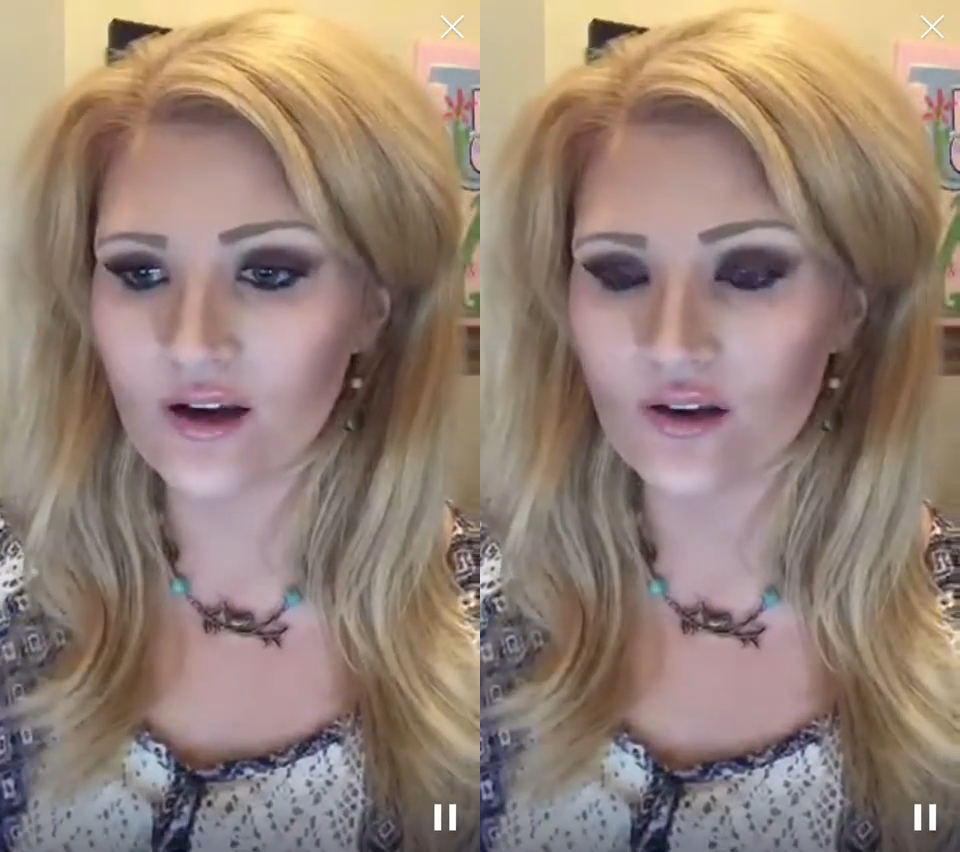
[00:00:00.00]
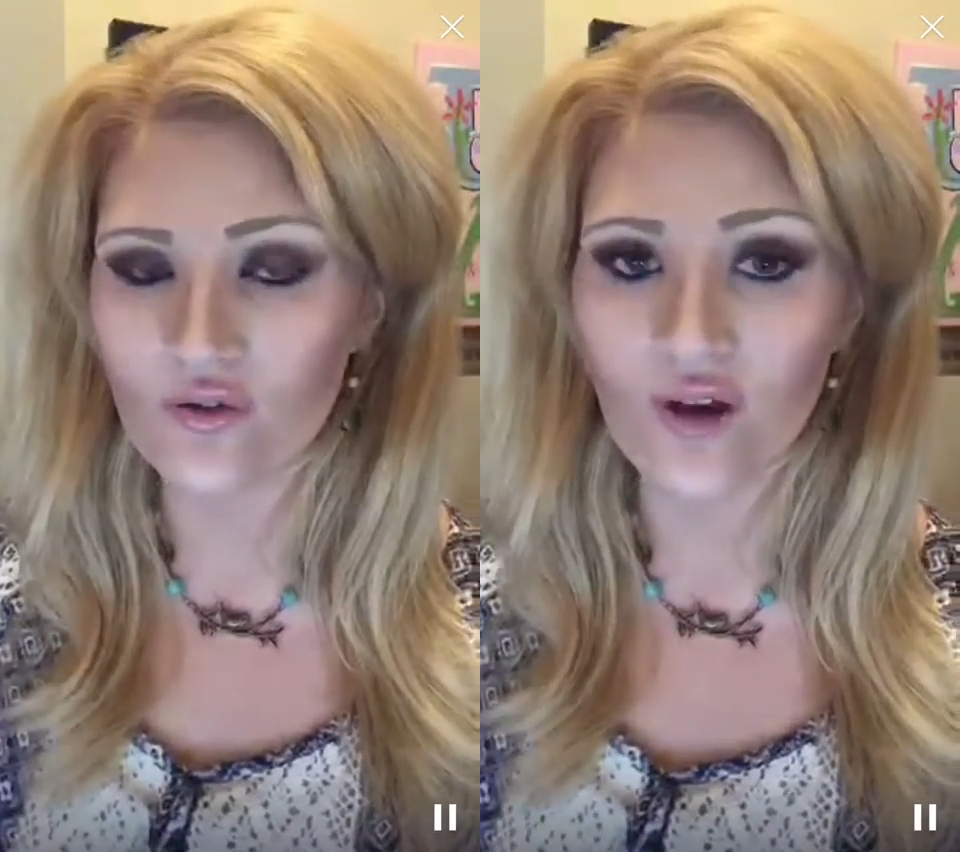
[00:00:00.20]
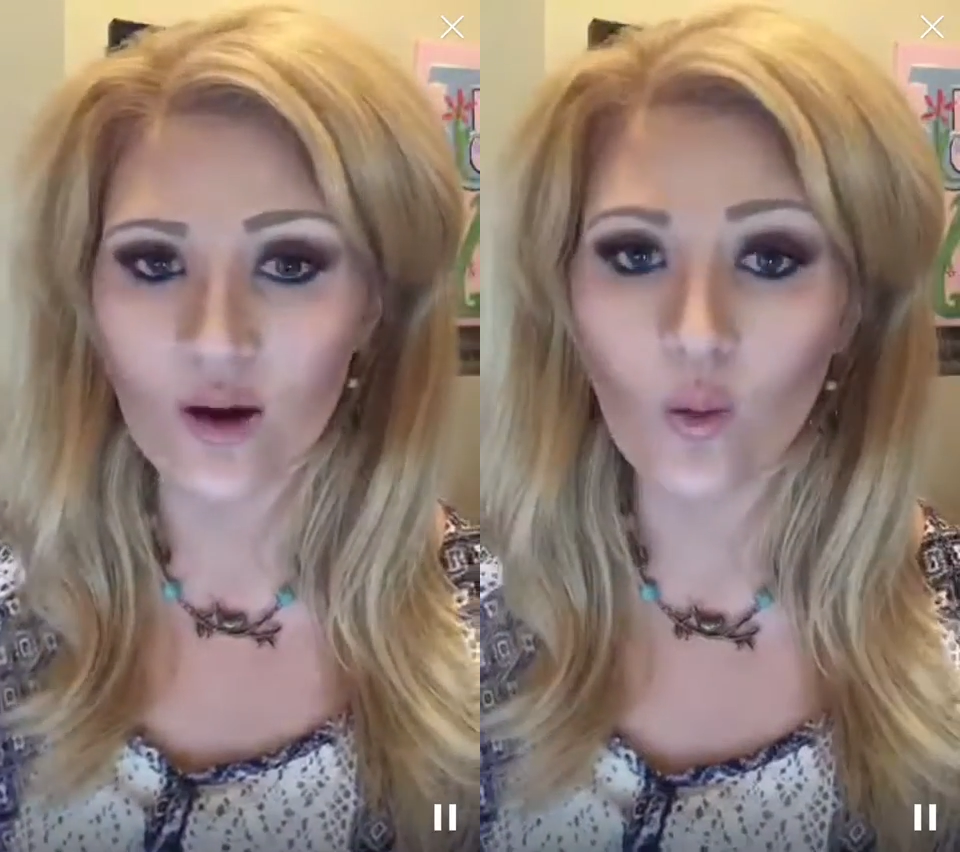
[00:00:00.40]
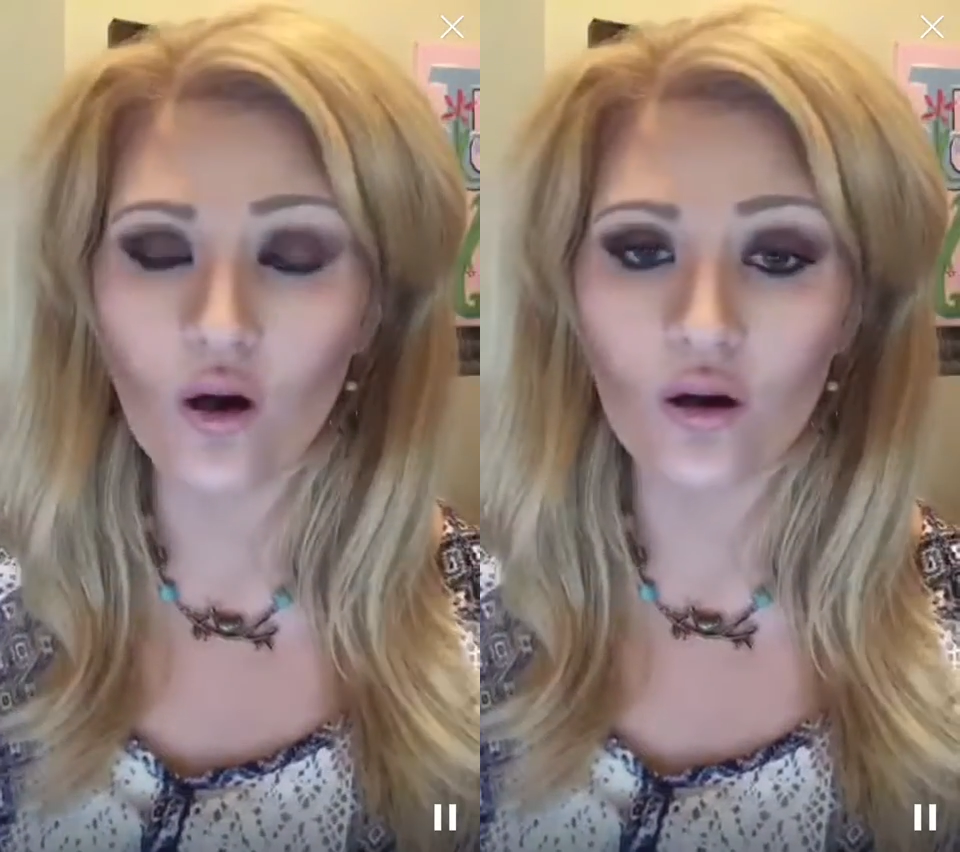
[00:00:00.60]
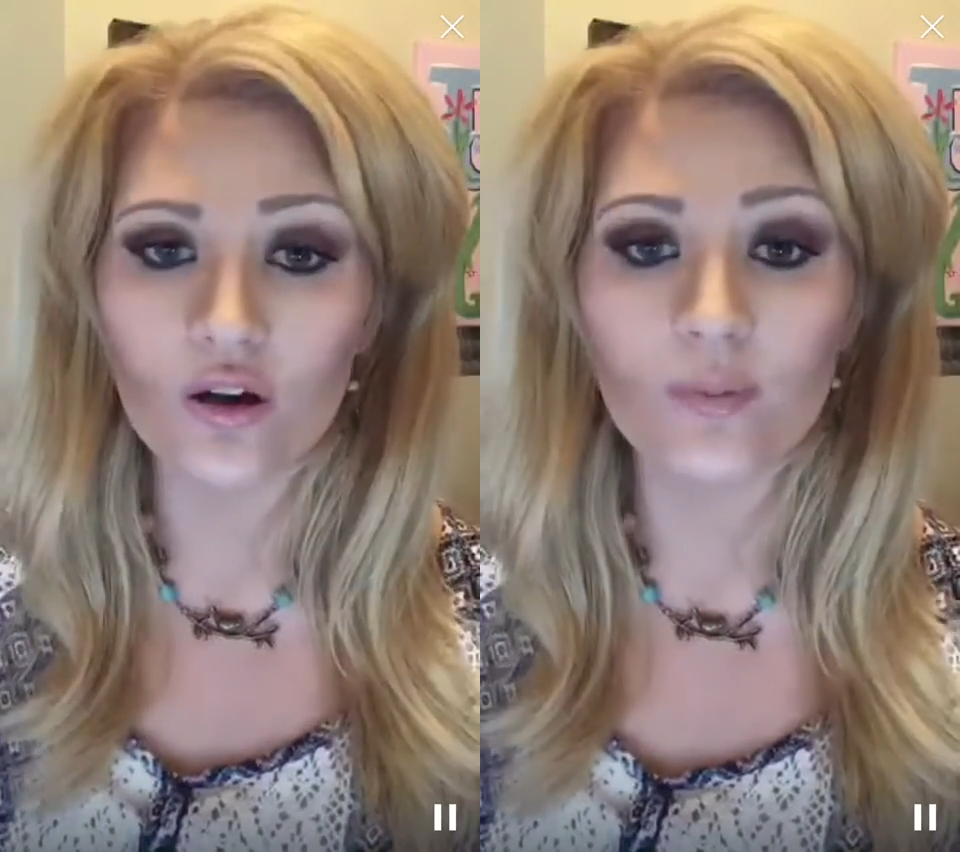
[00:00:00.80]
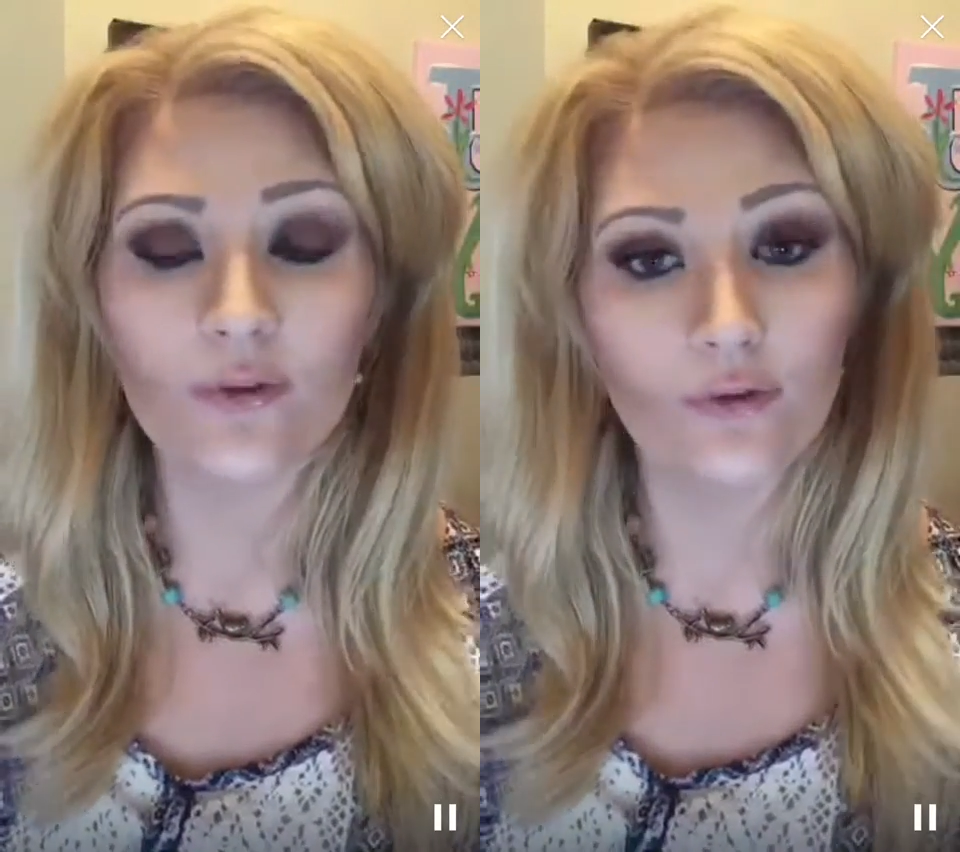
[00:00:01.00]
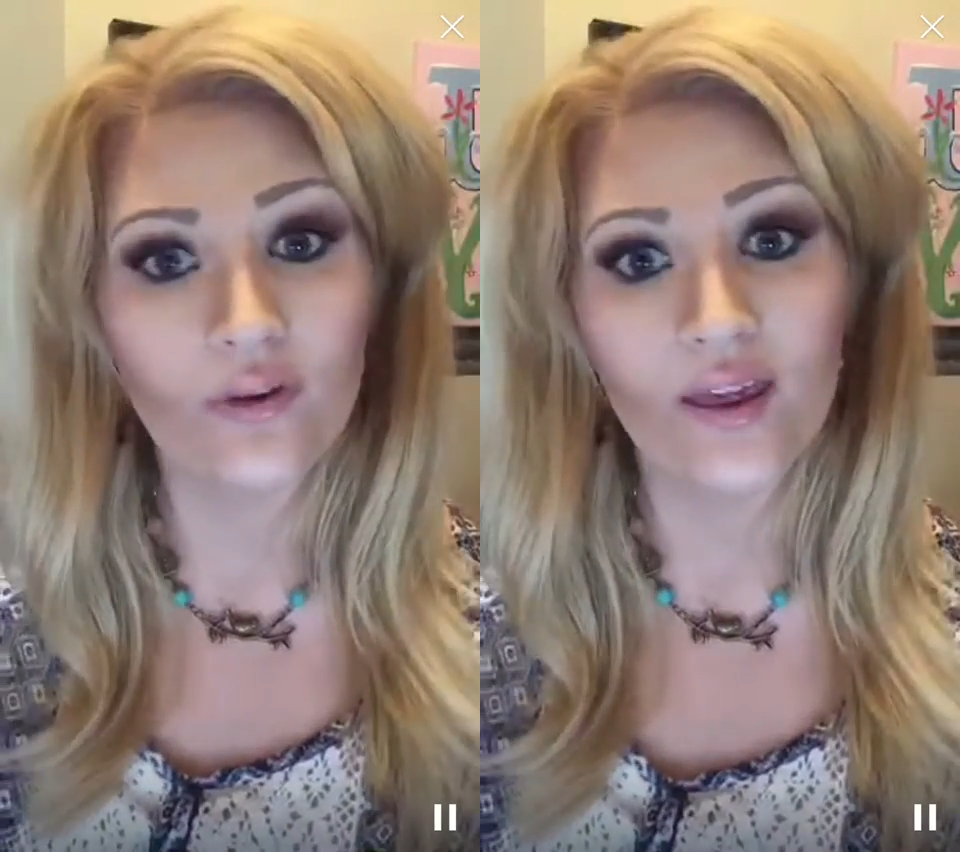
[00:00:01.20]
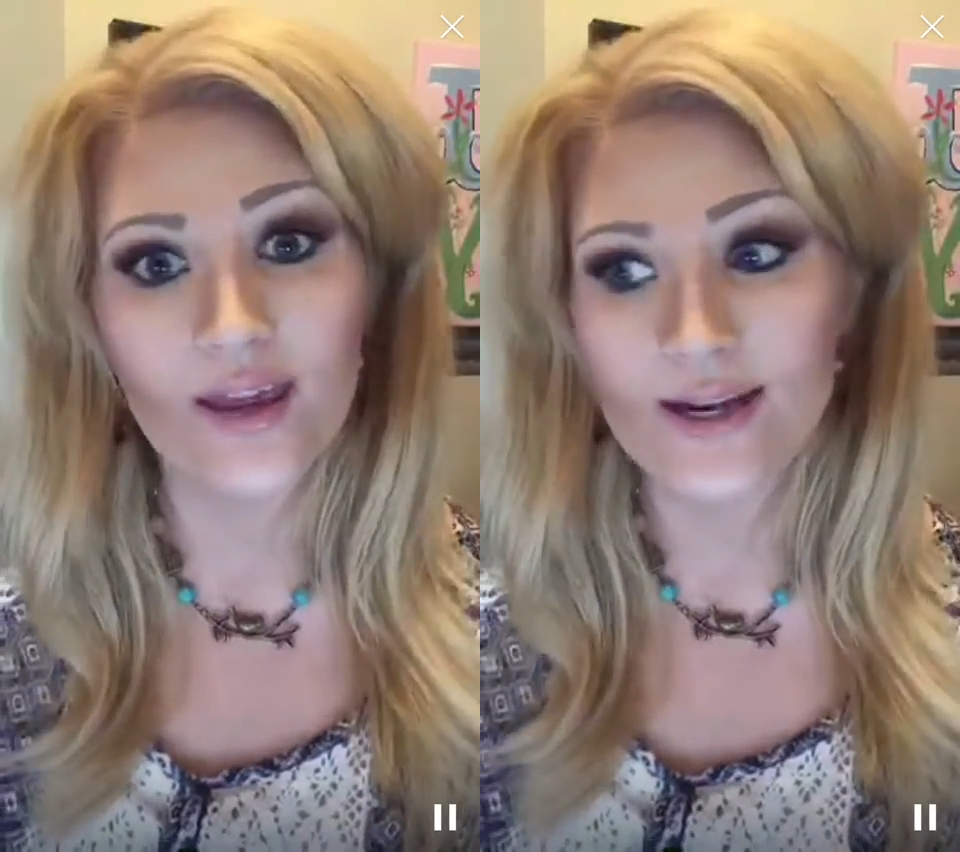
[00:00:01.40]
it is very well cooked
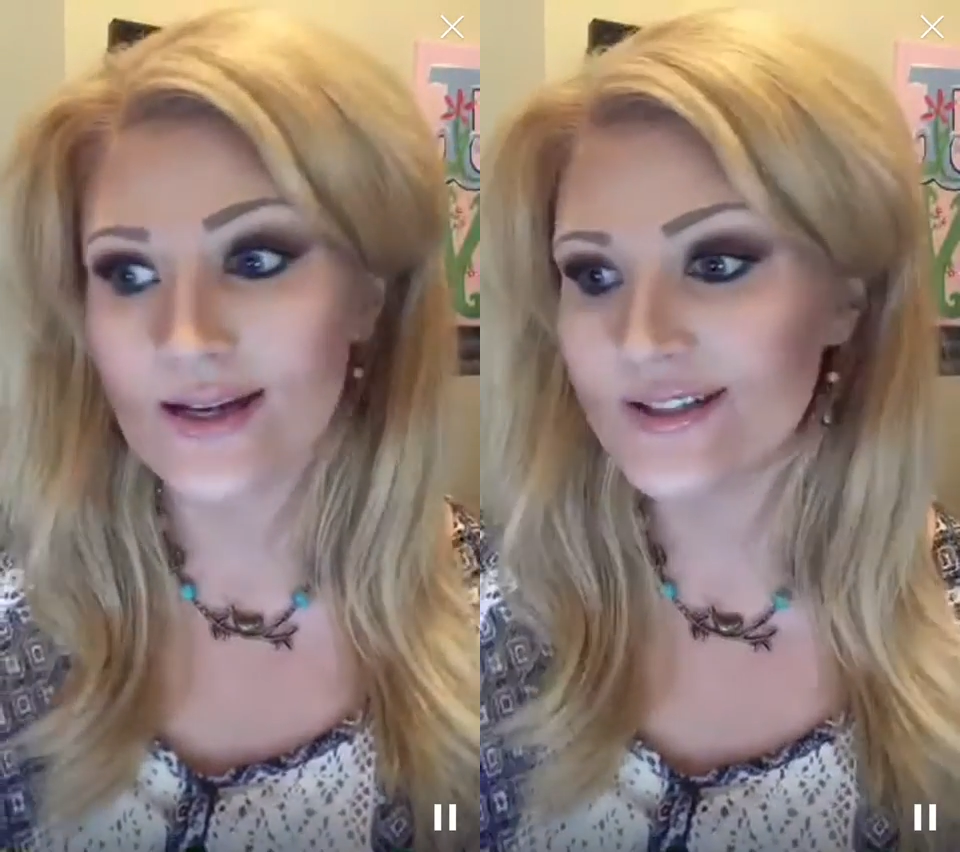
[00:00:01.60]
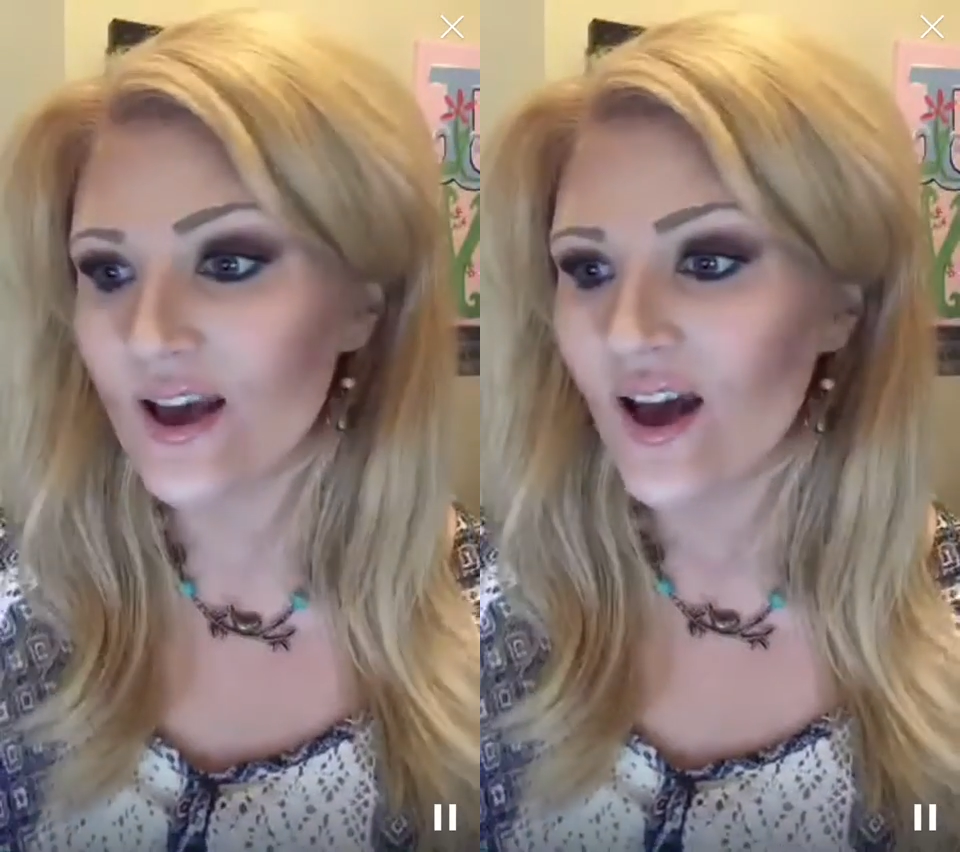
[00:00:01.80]
before they get it.